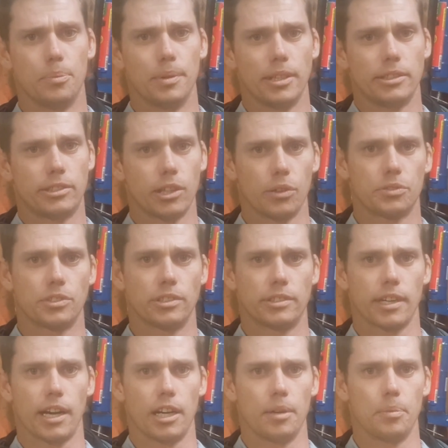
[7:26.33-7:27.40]
be
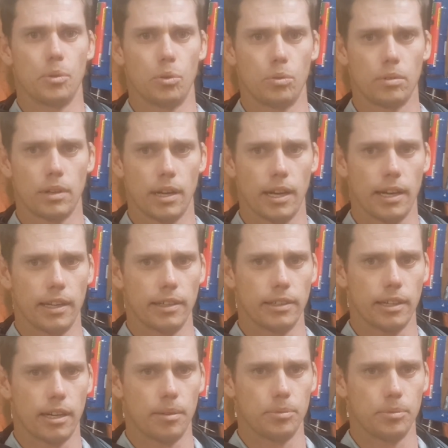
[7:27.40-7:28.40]
self-sustainable and